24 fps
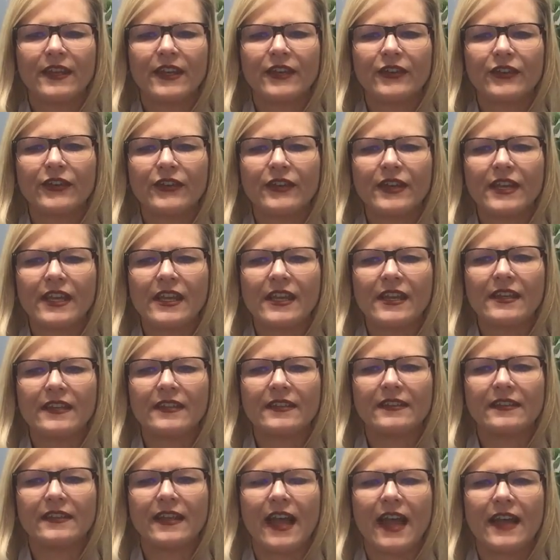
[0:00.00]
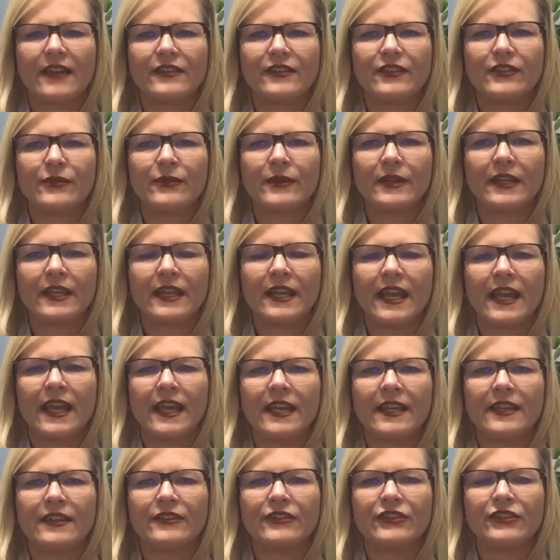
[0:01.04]
inner ease as you
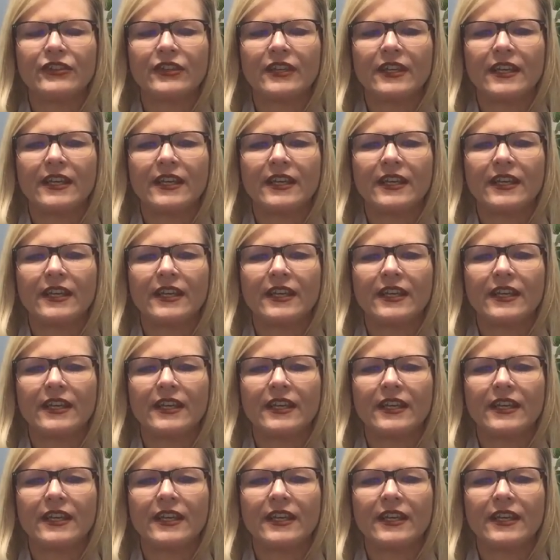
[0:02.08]
engage